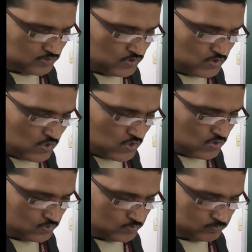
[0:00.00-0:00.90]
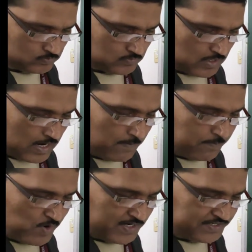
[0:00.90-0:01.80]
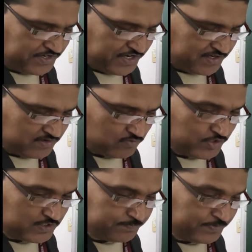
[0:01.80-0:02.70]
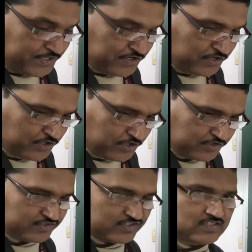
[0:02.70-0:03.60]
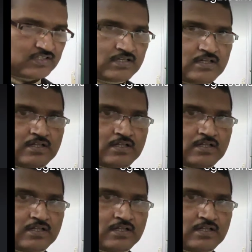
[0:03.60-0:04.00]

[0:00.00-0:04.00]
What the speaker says: No. Upward trend. Which periods?